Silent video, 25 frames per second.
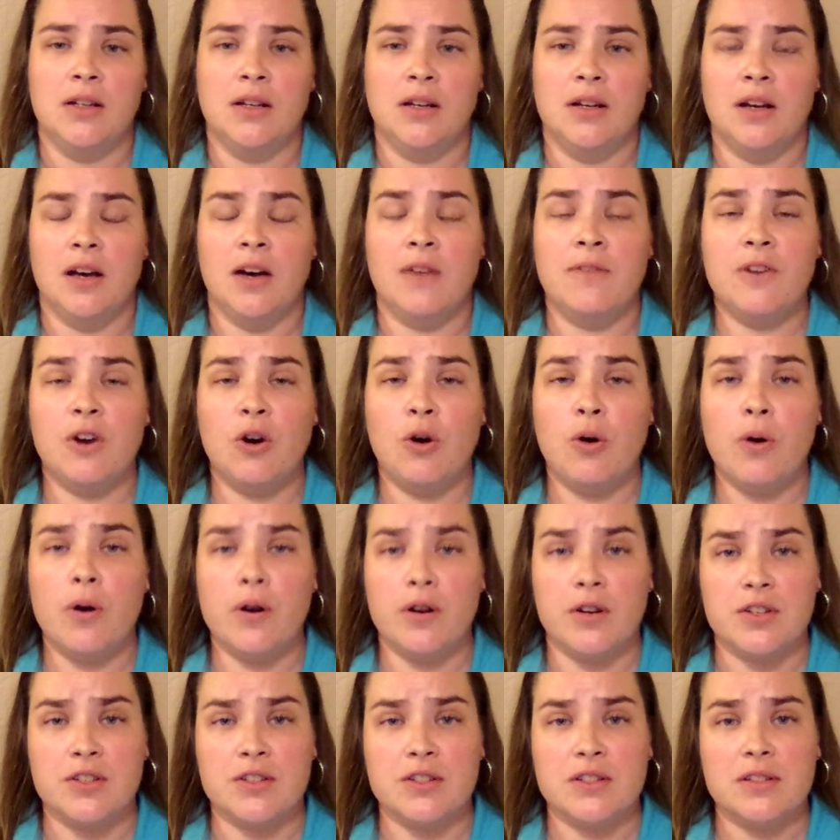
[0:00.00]
Of
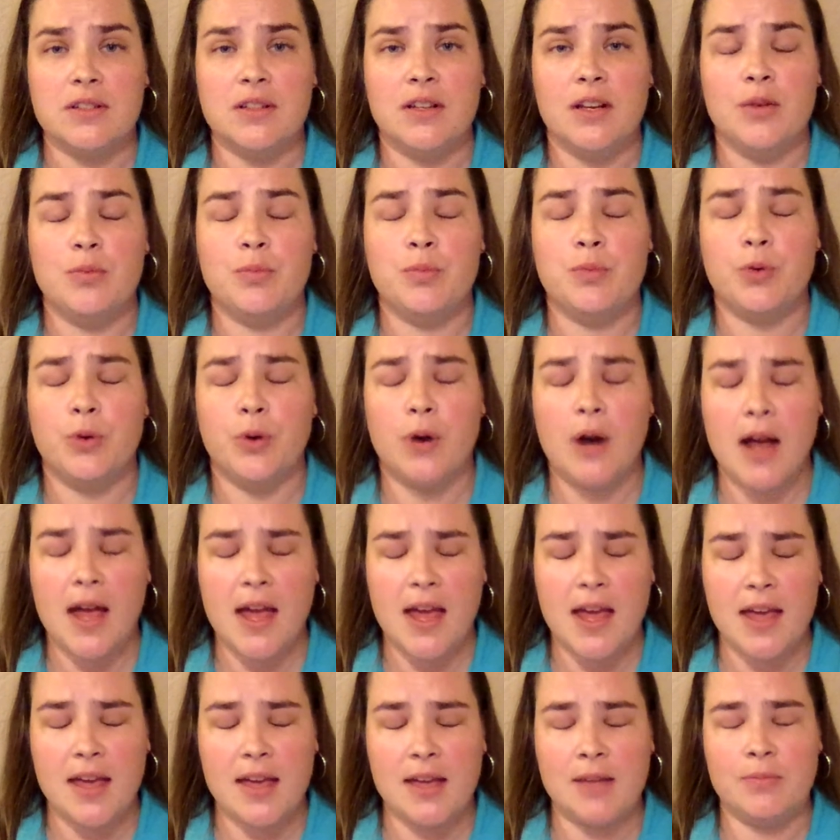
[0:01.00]
course,
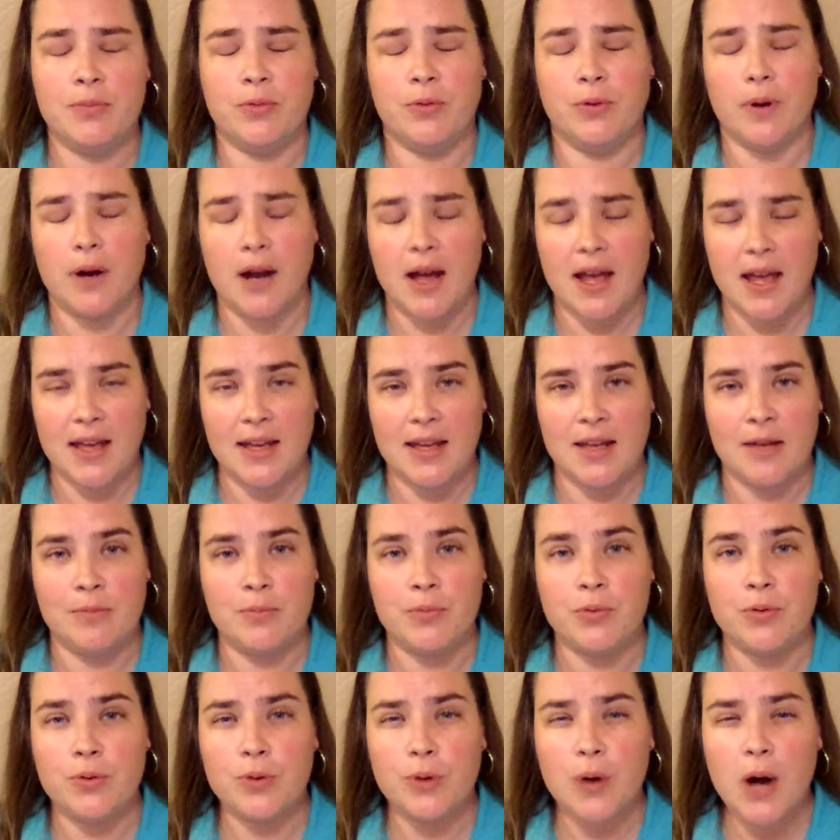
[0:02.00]
pray and pray and
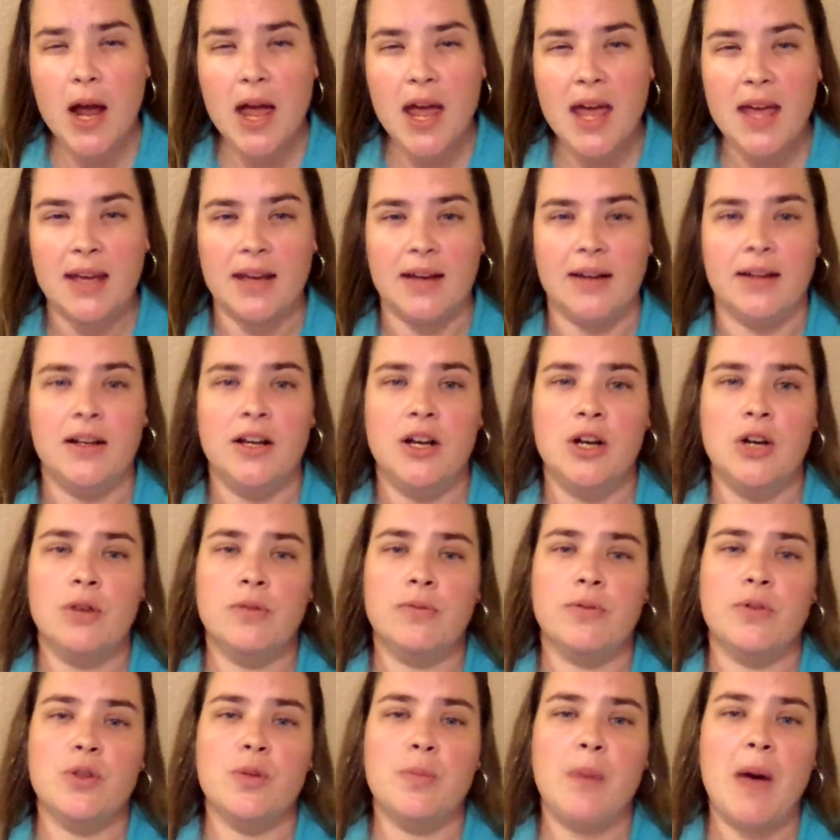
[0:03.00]
pray
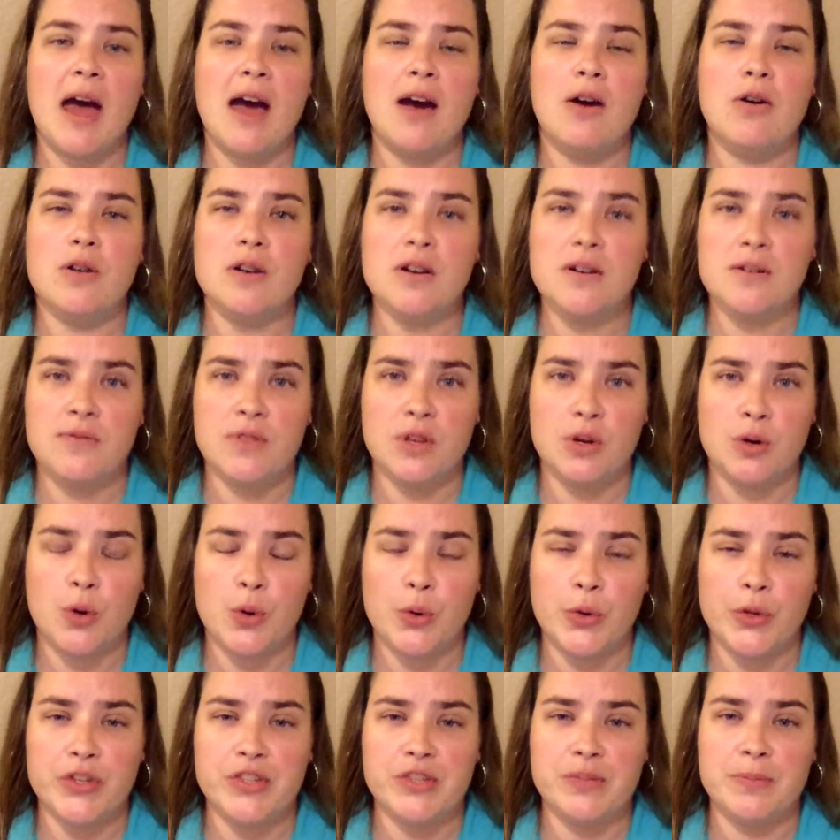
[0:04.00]
for the power of the
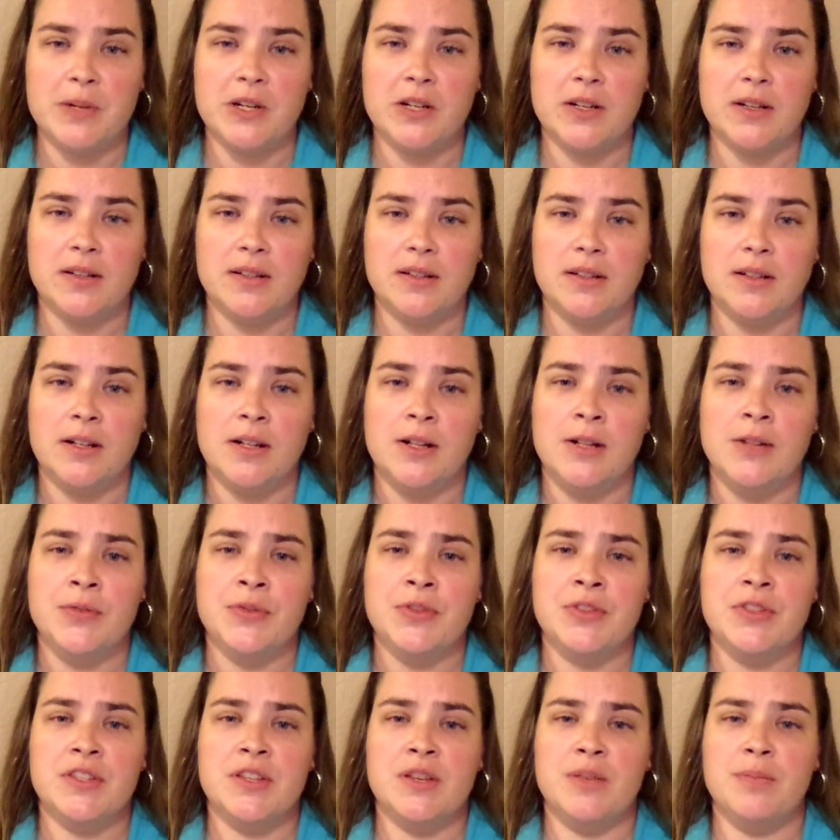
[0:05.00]
Holy Spirit
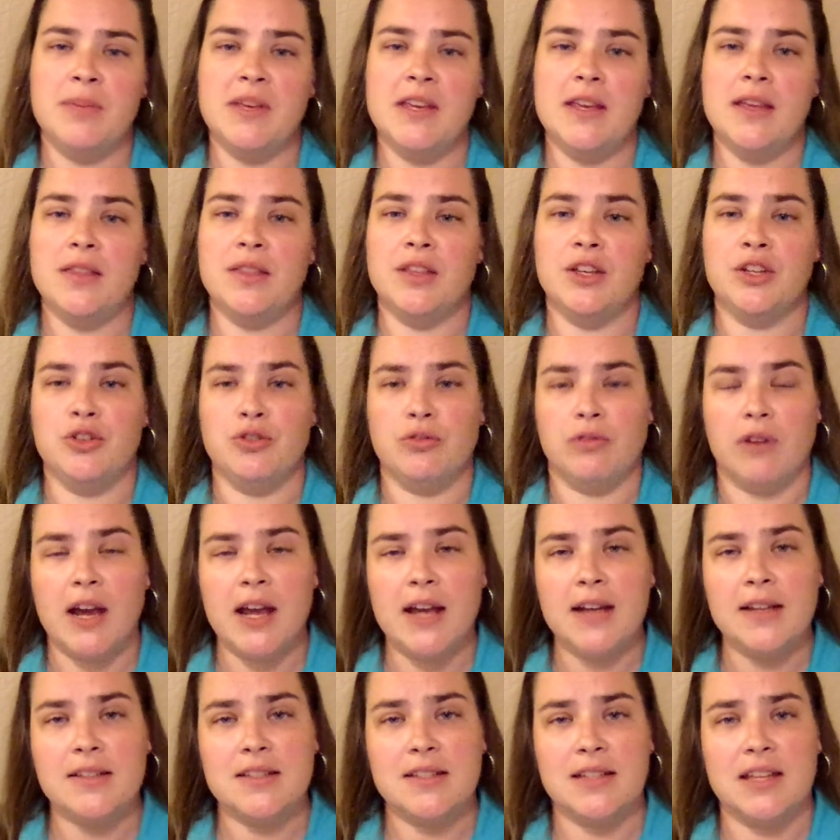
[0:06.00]
to be the
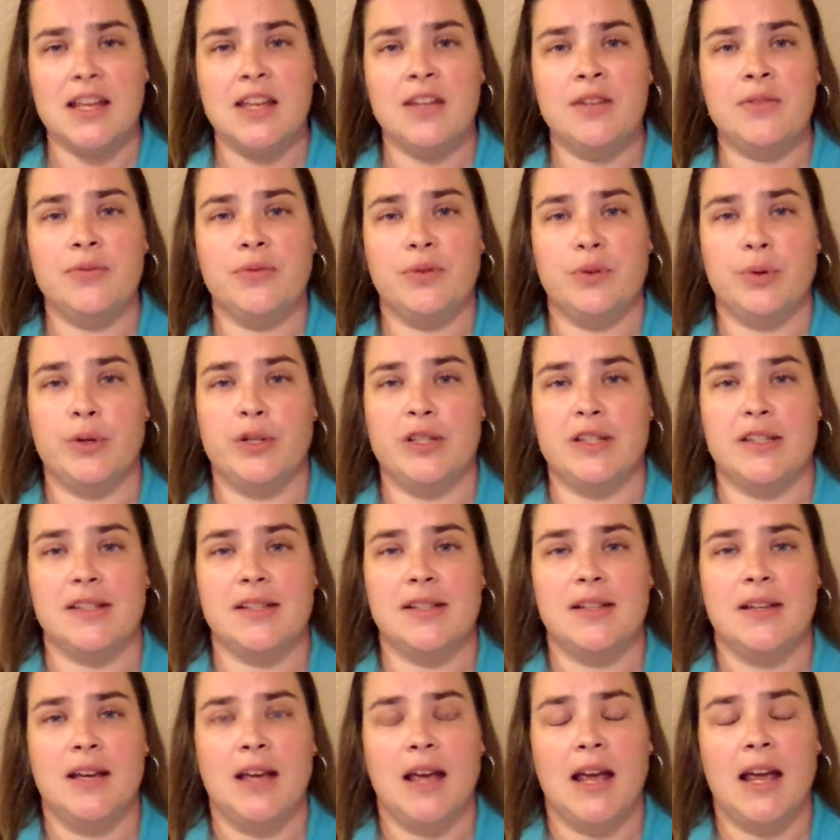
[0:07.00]
greatest influence
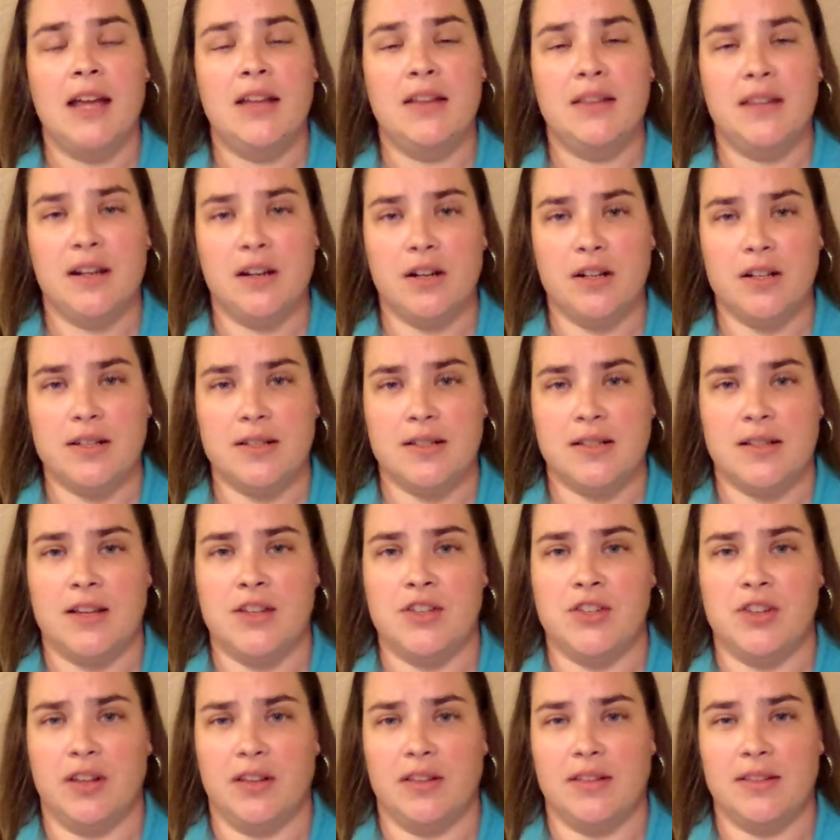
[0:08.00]
in their
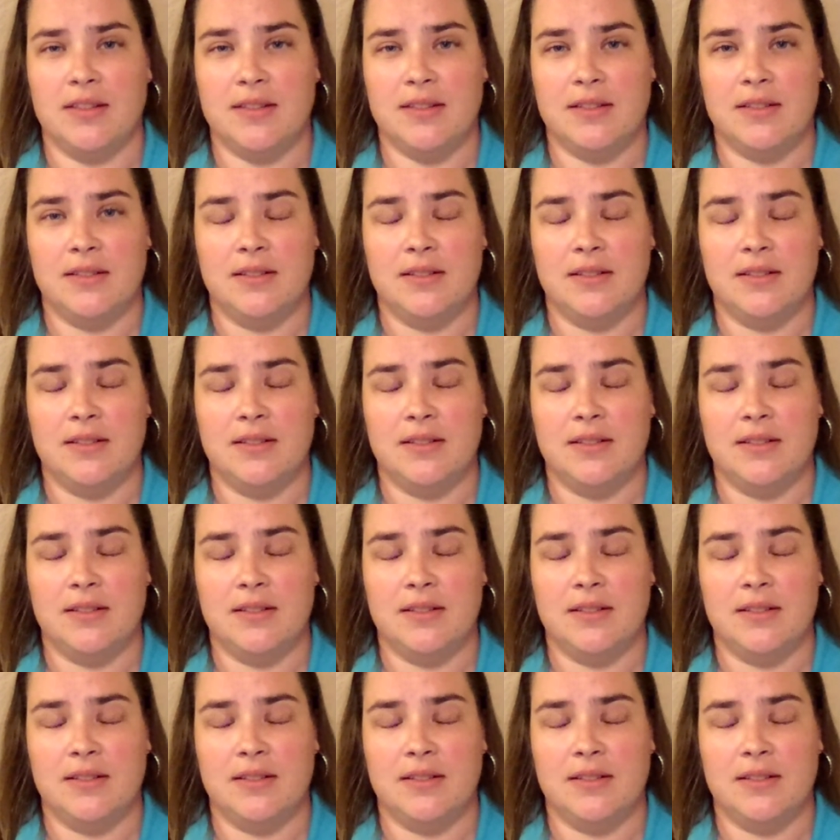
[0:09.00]
decisions.